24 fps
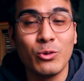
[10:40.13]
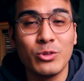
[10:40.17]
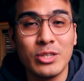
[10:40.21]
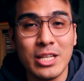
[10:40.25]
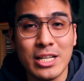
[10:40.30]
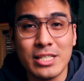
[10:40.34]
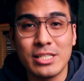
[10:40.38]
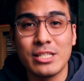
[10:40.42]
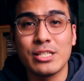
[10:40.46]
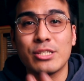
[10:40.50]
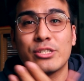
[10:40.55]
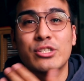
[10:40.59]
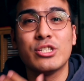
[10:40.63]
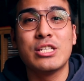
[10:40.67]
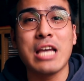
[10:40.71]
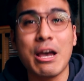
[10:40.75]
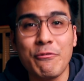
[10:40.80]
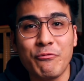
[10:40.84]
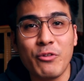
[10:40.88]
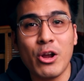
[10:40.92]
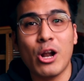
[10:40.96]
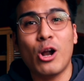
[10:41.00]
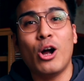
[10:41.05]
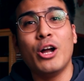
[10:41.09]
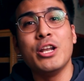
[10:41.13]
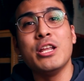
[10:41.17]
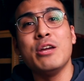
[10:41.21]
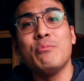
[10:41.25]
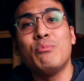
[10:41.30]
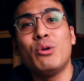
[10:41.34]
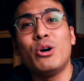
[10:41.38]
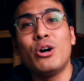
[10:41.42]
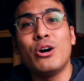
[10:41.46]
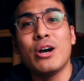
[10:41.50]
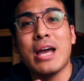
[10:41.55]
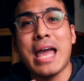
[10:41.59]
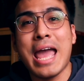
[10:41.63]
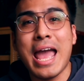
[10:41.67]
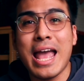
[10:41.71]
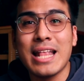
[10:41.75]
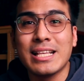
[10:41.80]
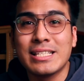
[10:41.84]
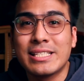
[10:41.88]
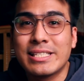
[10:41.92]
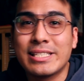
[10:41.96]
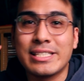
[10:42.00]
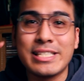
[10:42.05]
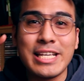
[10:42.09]
This is Jeff Geronimo
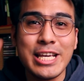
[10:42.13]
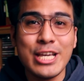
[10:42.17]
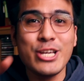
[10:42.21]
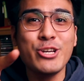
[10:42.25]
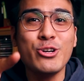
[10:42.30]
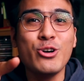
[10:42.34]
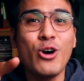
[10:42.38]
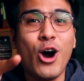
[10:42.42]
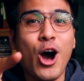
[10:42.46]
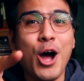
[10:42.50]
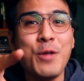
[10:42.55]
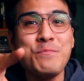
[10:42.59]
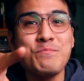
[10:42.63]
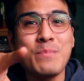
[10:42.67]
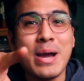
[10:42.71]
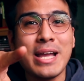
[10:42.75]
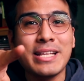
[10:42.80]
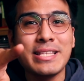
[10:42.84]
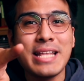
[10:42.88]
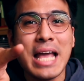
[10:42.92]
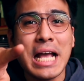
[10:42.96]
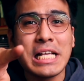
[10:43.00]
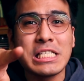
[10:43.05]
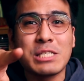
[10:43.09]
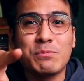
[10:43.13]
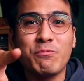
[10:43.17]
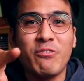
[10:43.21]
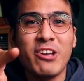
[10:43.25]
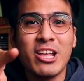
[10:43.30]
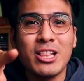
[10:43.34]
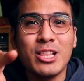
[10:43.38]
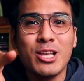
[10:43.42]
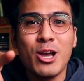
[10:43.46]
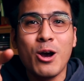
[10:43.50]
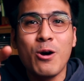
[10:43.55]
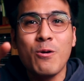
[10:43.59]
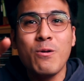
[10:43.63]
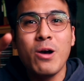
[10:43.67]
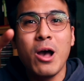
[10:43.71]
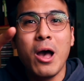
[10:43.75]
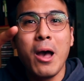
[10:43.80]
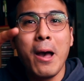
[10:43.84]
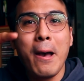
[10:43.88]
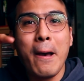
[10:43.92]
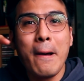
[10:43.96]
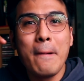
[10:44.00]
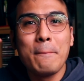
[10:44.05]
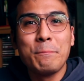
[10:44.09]
and see you on my next video.
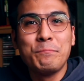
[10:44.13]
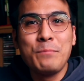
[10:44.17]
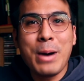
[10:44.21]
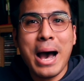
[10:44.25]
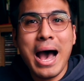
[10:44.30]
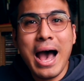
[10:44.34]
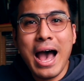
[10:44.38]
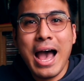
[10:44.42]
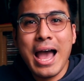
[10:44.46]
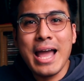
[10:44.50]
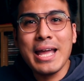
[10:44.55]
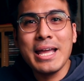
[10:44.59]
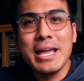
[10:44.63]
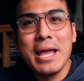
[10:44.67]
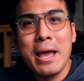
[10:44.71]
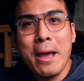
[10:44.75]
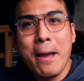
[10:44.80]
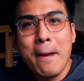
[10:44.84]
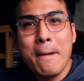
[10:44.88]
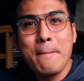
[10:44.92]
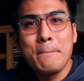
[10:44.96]
Bye!